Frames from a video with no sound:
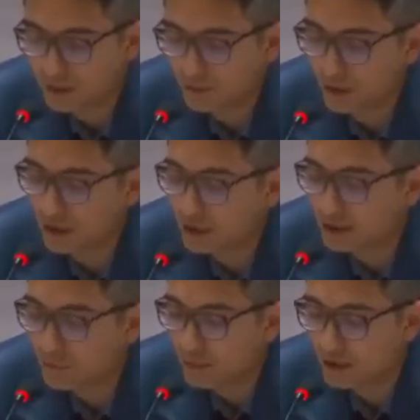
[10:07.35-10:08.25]
with a
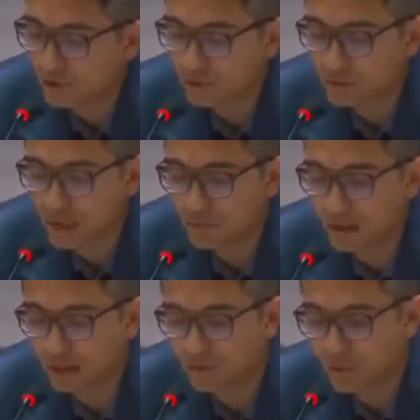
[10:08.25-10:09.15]
leaked memo from top
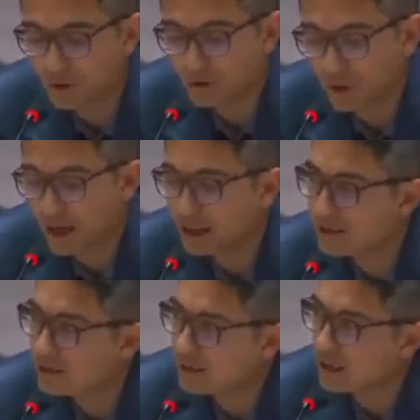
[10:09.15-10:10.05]
Air Force
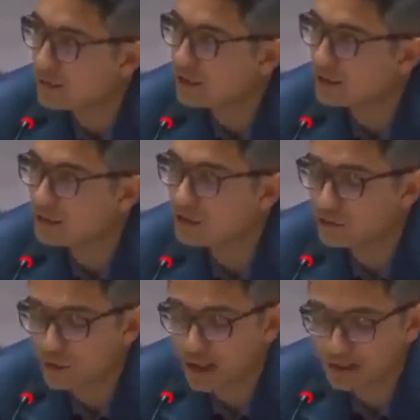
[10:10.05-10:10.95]
brass claiming that the
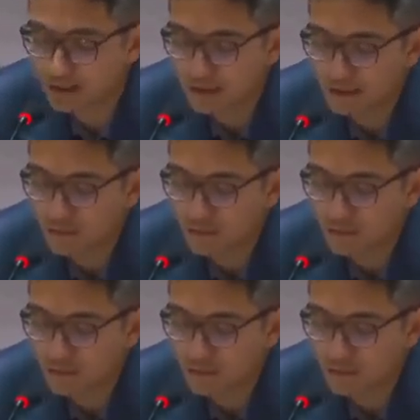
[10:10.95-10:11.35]
U.S.